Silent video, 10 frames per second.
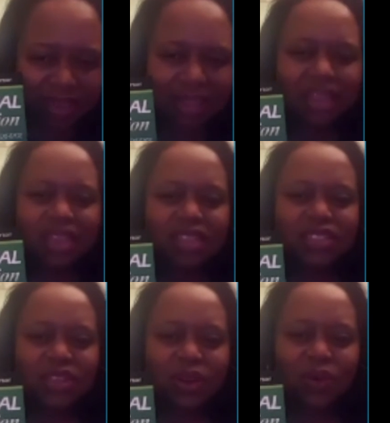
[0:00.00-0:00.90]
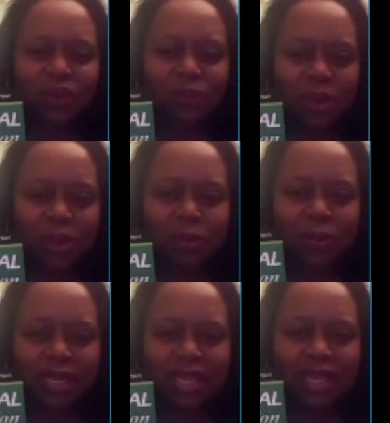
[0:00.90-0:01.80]
Mm-hmm. So people have
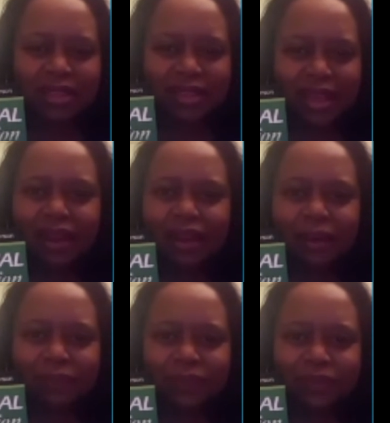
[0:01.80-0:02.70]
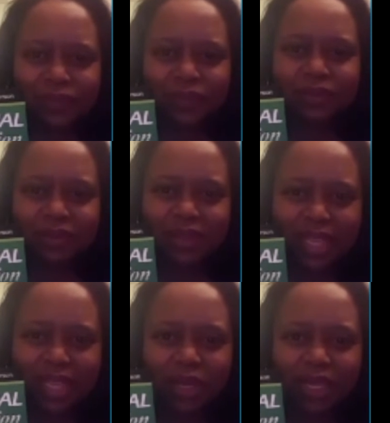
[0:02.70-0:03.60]
been eating that up,
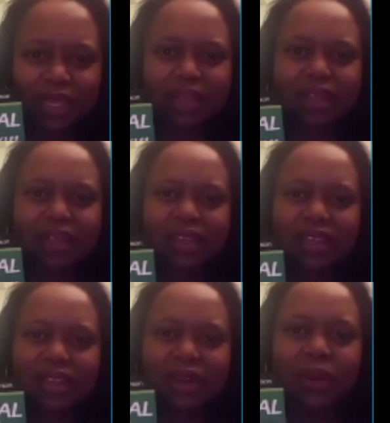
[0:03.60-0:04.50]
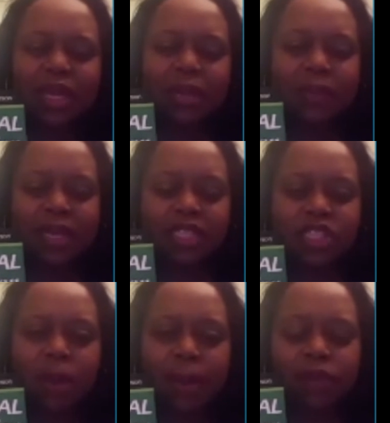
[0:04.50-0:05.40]
literally, because
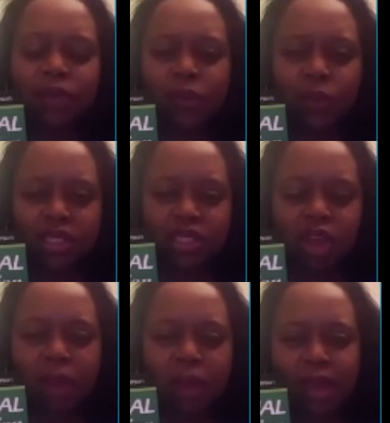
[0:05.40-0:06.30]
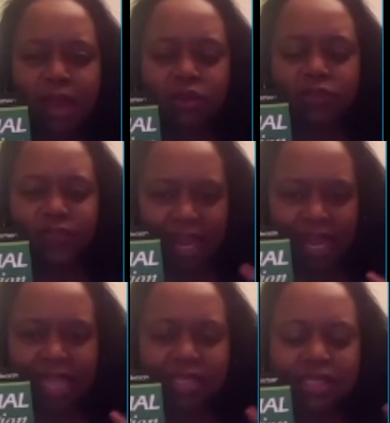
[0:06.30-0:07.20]
nobody really wants to talk about
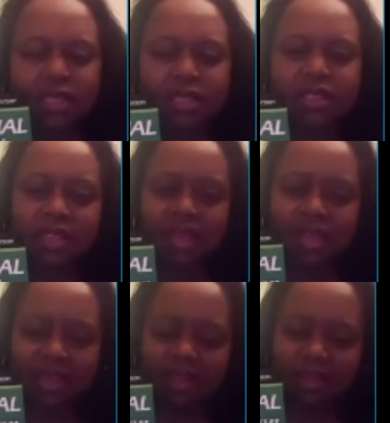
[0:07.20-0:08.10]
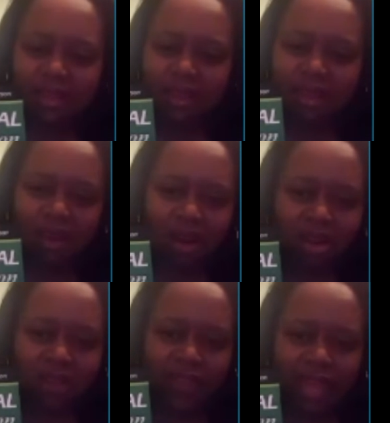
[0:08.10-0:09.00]
finances and
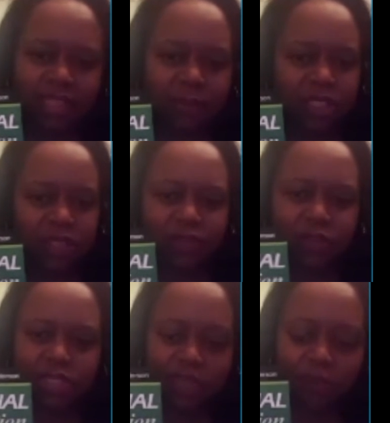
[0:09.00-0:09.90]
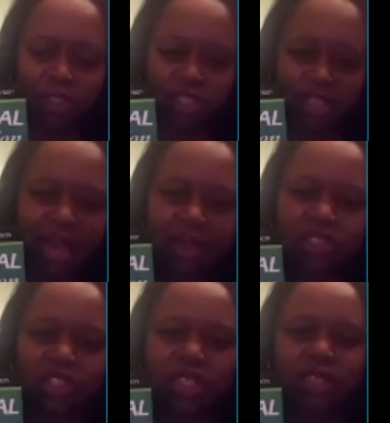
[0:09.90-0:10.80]
all of that, especially if they're dealing with
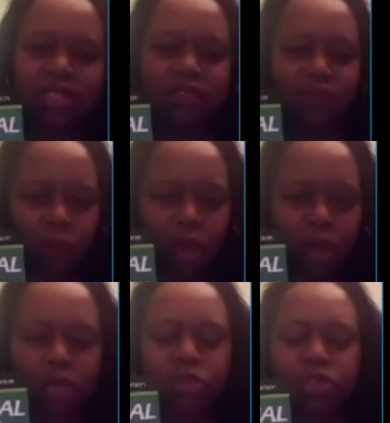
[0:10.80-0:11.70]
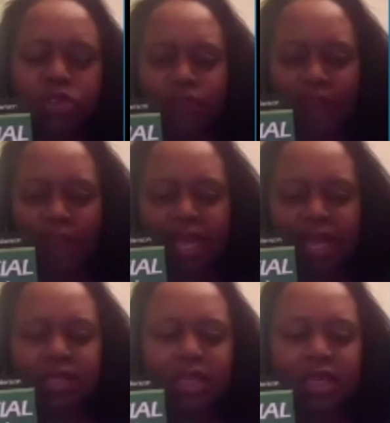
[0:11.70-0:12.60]
challenges, foreclosure, finance,
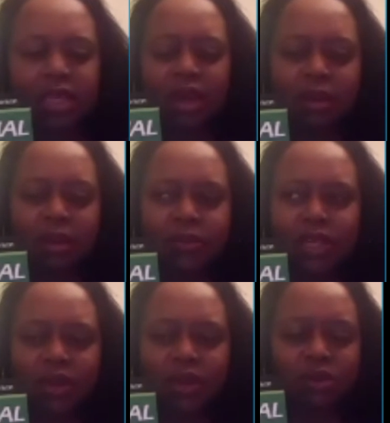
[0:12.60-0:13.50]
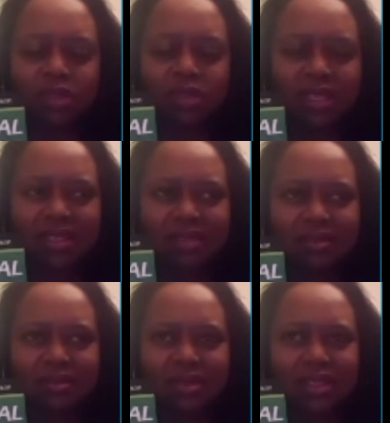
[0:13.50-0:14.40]

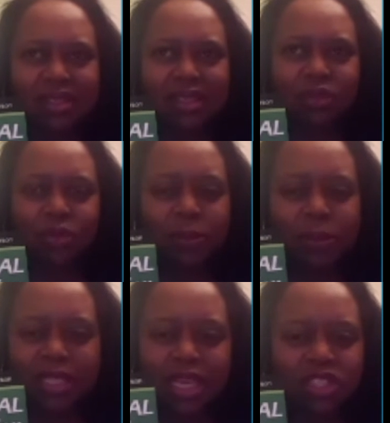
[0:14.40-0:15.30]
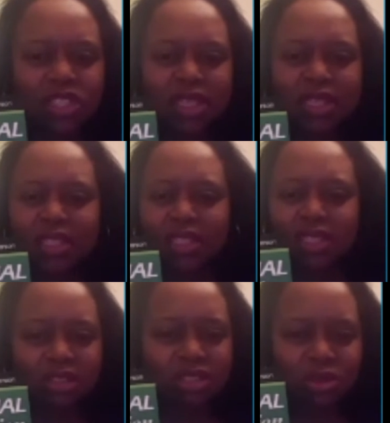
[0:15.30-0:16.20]
the
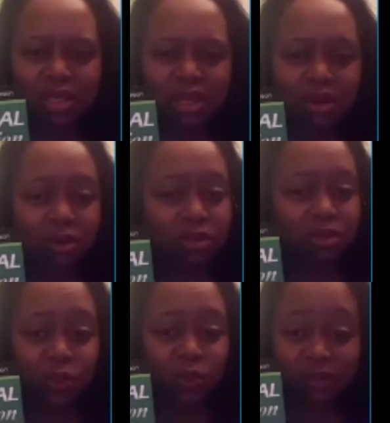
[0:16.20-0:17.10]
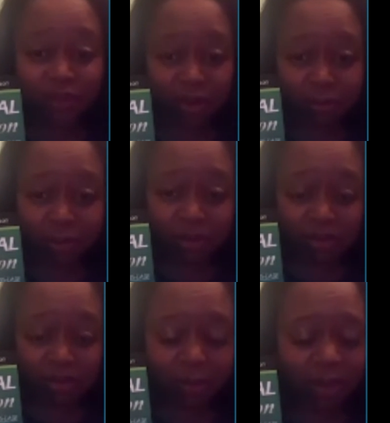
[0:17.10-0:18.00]
repossessions, student loans, which I'm very bitter
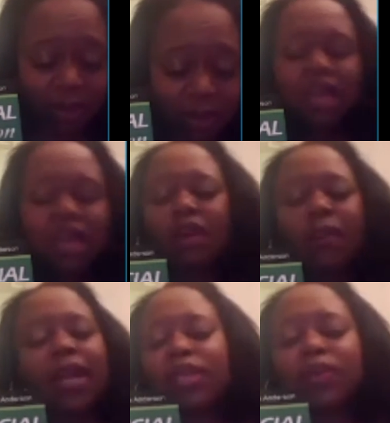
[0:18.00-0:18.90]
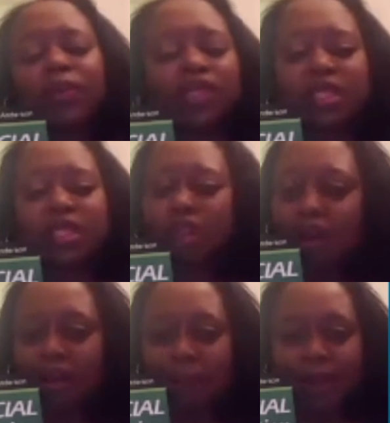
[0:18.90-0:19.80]
about. Nobody really wants to
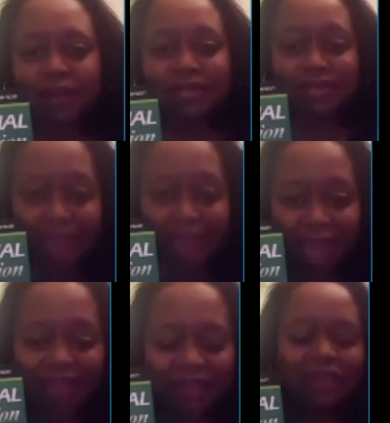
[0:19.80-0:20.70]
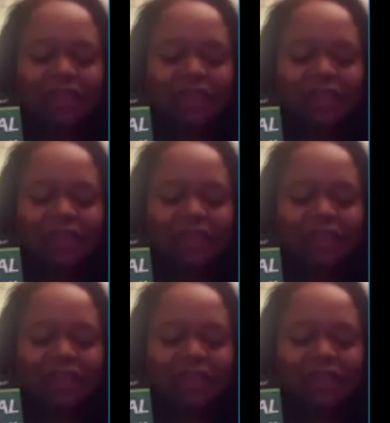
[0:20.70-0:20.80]
talk about that.